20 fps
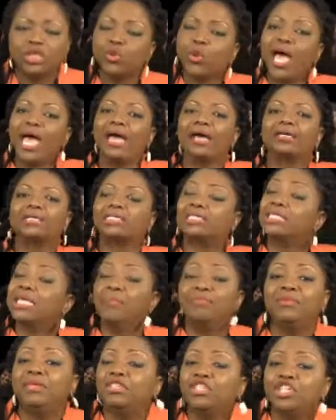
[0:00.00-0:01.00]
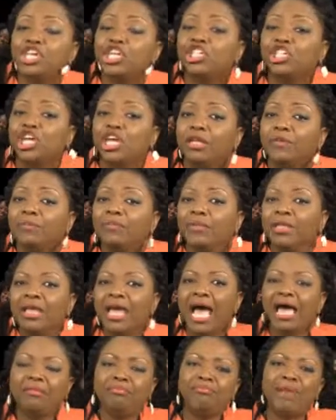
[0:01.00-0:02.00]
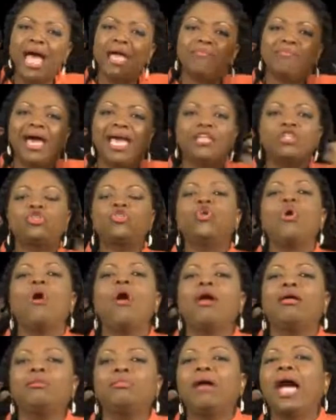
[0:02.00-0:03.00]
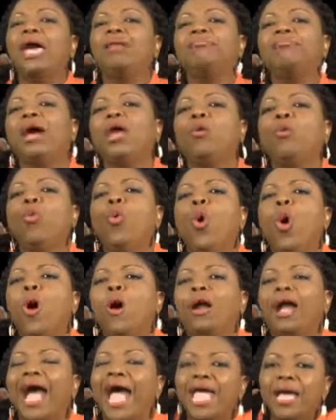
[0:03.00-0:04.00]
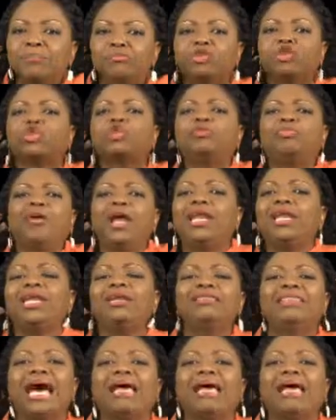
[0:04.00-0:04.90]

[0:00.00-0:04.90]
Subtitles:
So I accept the teaching, and by my talk and my walk, I am spreading